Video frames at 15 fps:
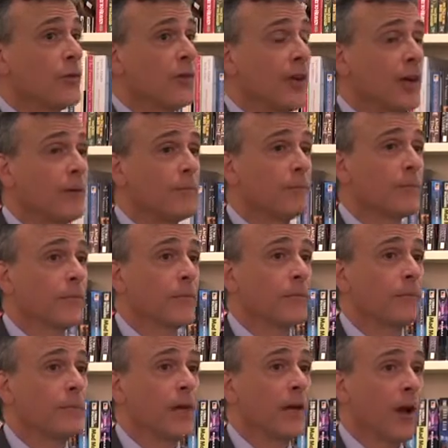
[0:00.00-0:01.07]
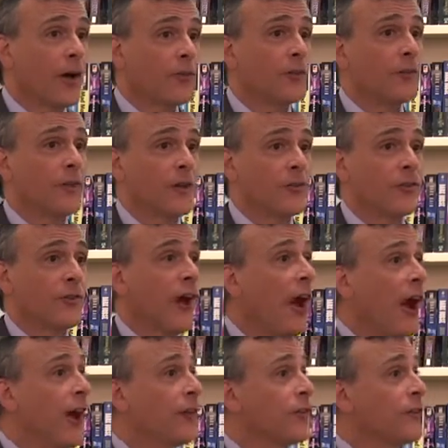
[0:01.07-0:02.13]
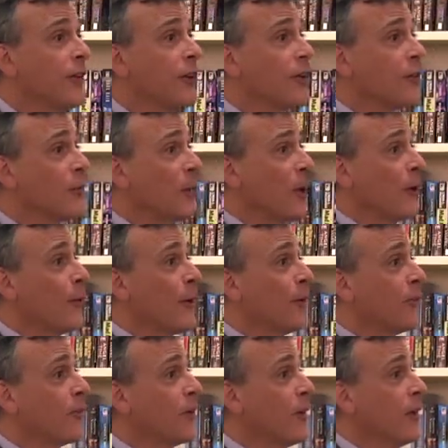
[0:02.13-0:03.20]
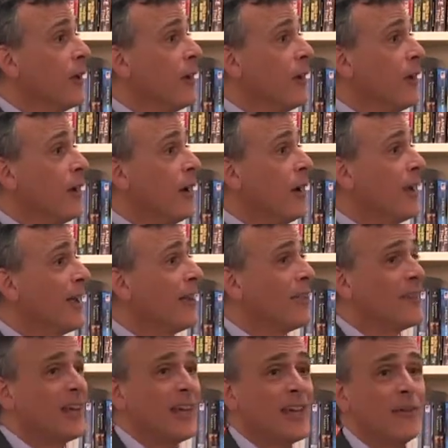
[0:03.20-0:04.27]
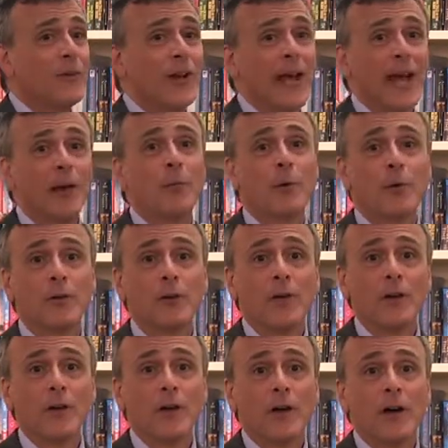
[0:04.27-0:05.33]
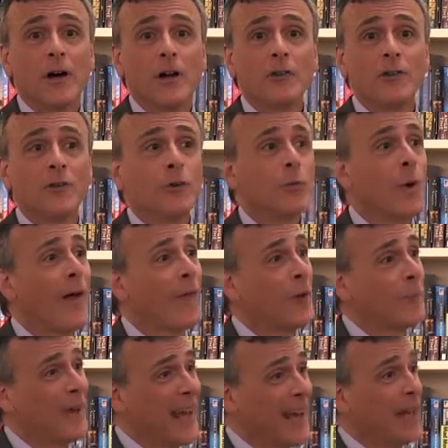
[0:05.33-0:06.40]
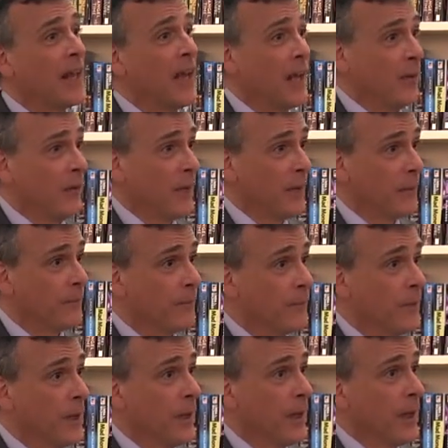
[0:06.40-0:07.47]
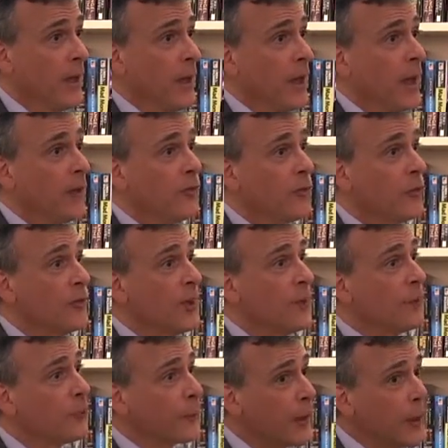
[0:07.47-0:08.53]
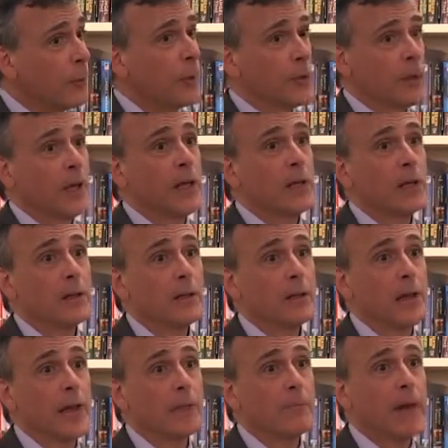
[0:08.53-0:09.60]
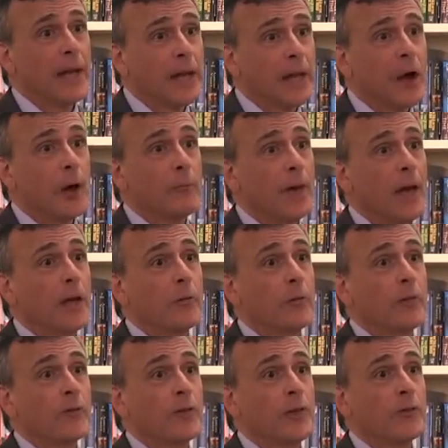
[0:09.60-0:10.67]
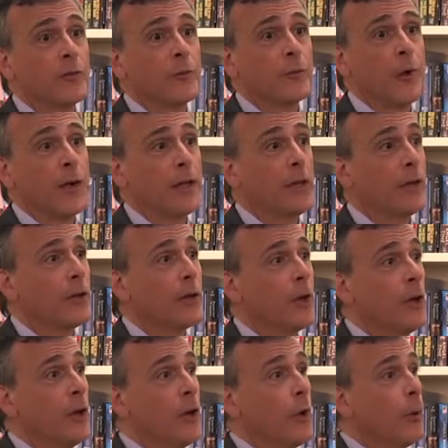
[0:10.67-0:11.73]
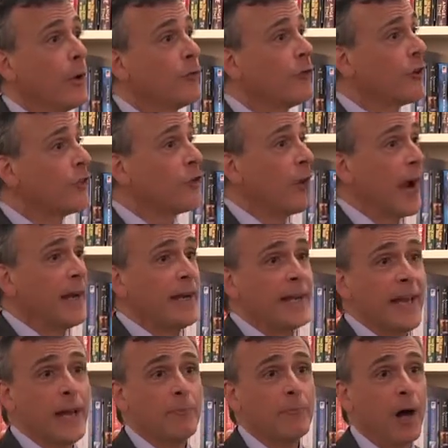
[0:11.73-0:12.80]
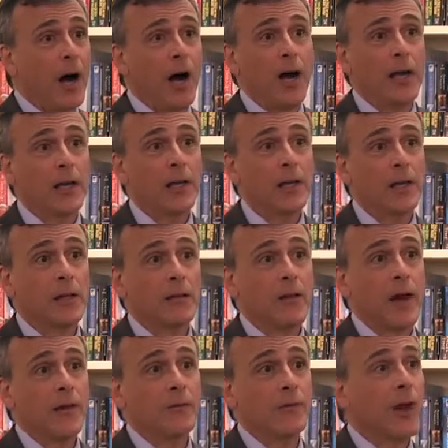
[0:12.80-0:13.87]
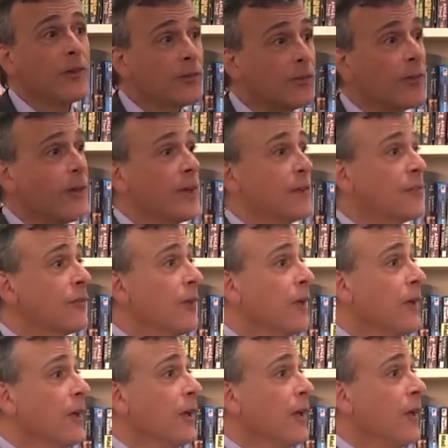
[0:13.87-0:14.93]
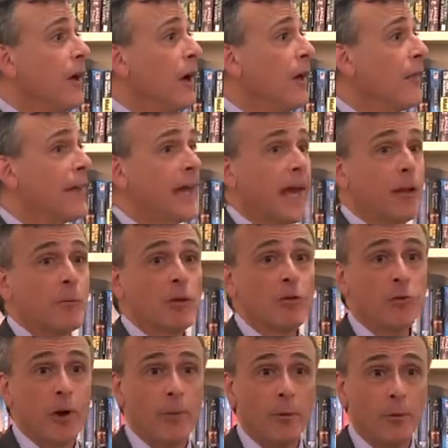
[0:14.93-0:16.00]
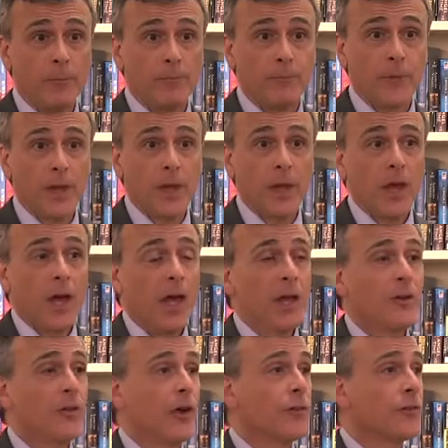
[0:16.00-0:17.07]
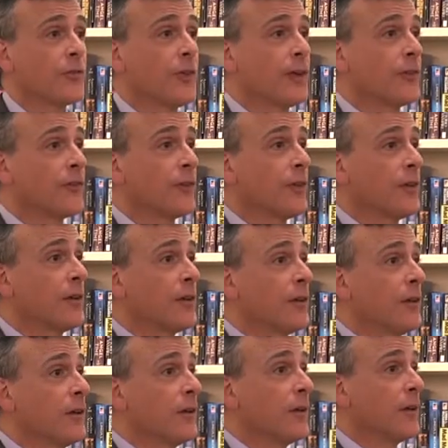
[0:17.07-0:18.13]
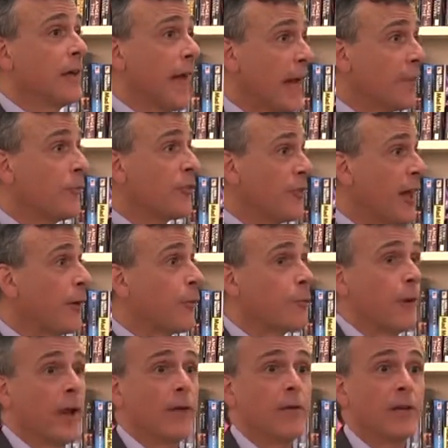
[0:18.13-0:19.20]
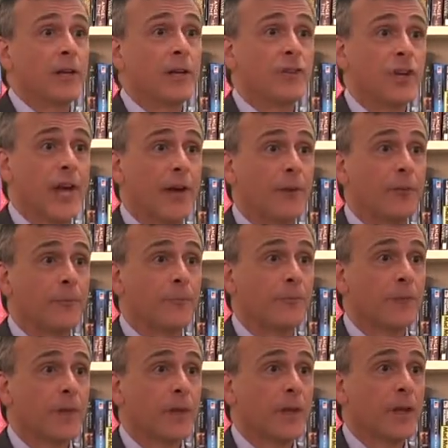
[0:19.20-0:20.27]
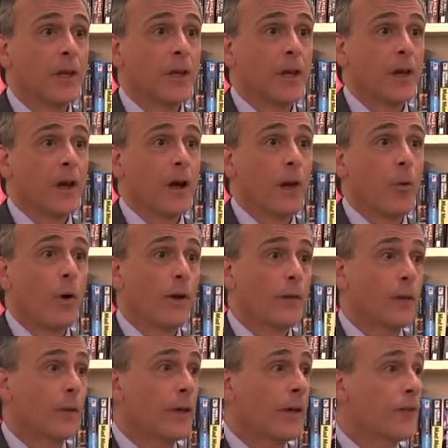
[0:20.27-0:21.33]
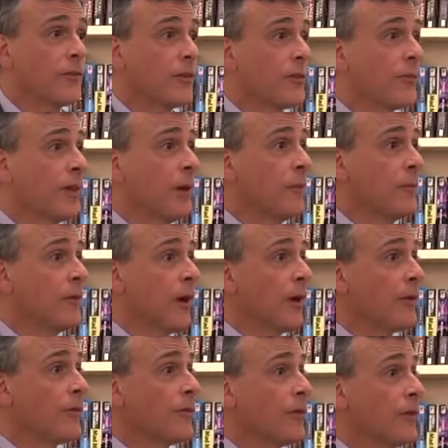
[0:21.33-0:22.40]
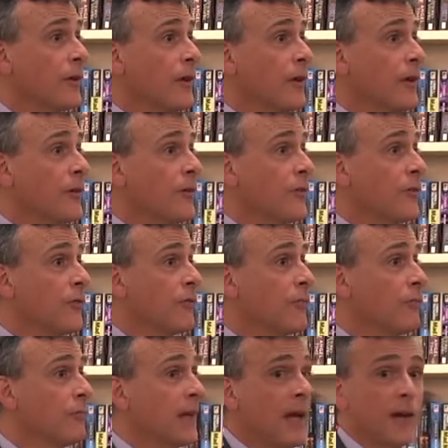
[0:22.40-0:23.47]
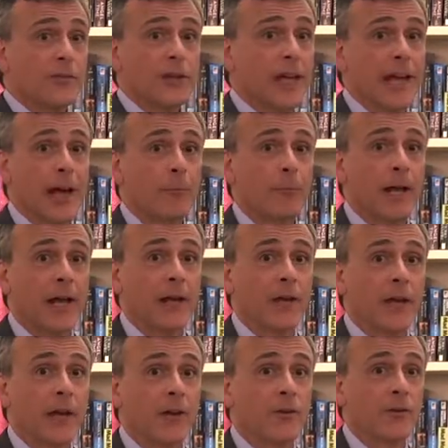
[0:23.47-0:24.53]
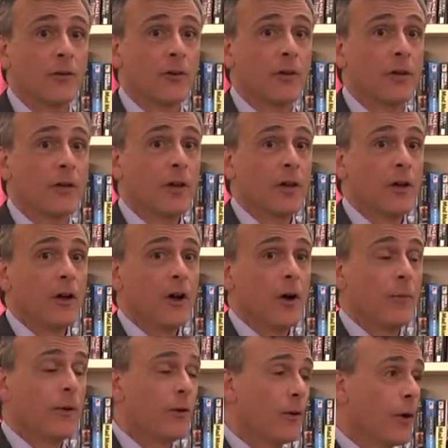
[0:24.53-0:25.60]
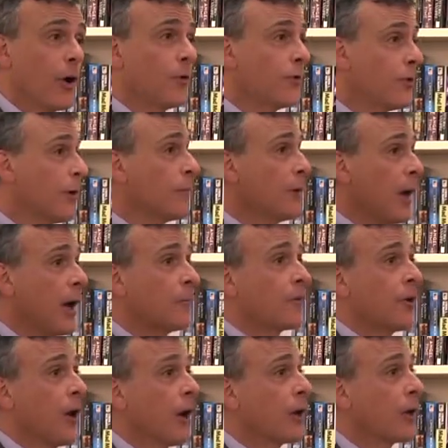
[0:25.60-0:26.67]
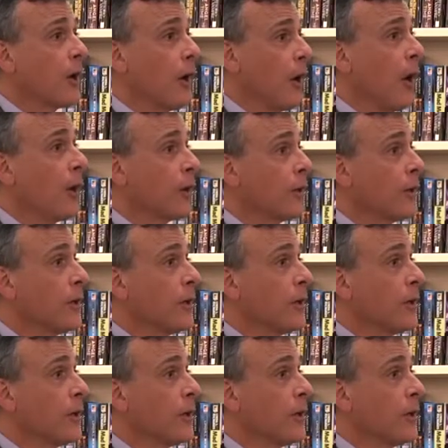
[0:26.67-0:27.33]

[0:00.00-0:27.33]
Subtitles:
Tim, because of his size and his appearance, isn't even able to do well at panhandling. And so Tim frequently, like many young men with schizophrenia who are just trying to get by in life, does things that get him in trouble and does things that get him sent, frankly, to jail. One of the things that Tim does is, because he can't panhandle, he'll go sometimes car to car